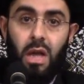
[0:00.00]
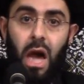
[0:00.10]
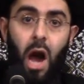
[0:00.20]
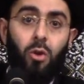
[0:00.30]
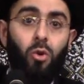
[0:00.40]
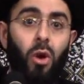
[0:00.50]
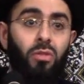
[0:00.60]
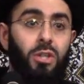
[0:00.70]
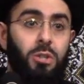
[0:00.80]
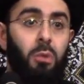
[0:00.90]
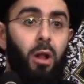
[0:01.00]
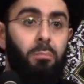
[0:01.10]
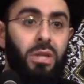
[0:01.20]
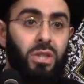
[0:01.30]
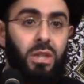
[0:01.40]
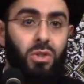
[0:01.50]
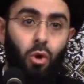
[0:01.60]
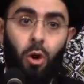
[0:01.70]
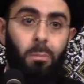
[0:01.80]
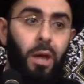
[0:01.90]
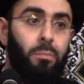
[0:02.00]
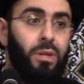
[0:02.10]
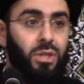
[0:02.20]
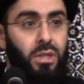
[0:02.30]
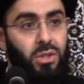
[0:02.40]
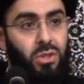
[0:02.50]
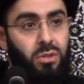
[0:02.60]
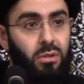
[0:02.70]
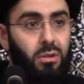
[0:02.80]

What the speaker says: how to run this small business or big business.